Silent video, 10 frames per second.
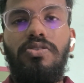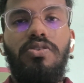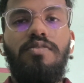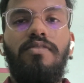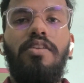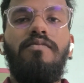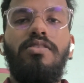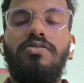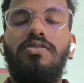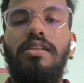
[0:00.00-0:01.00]
or the
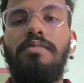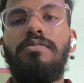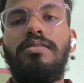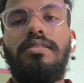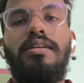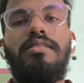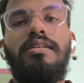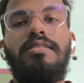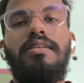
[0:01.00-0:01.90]
frameworks or libraries such as